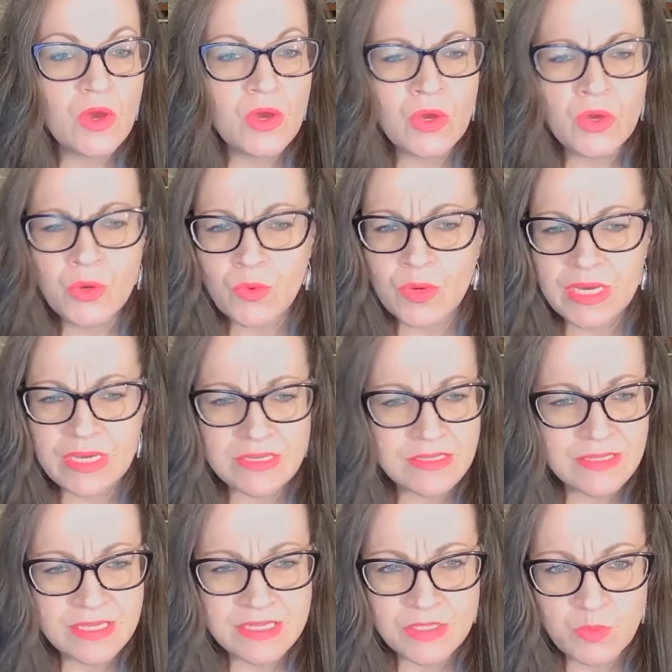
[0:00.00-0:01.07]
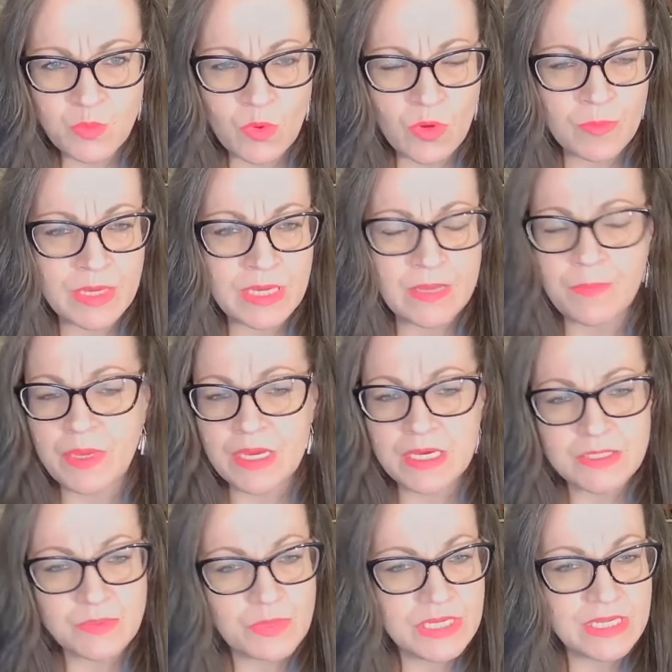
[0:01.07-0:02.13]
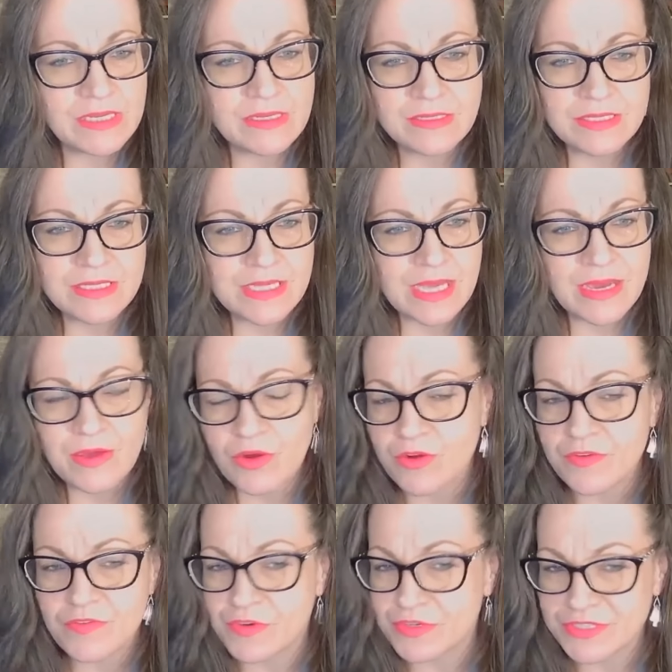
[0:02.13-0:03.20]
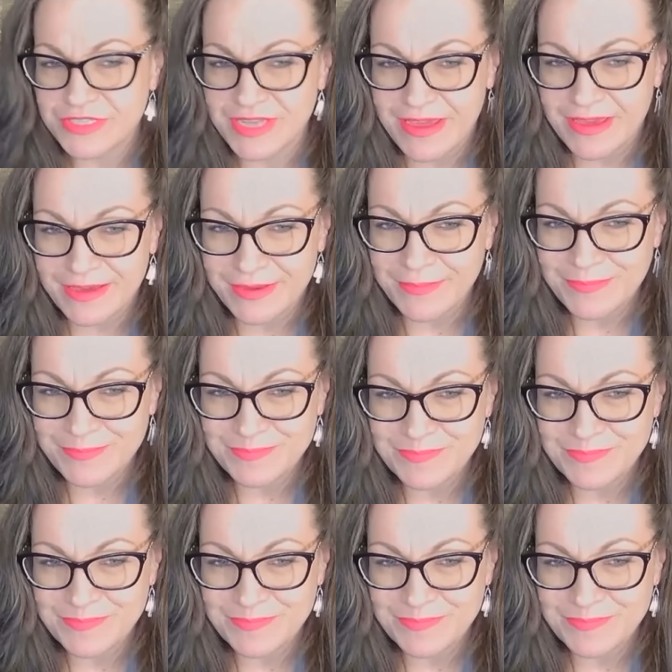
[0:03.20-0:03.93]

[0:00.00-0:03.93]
who is this woman? Because we didn't say her first name.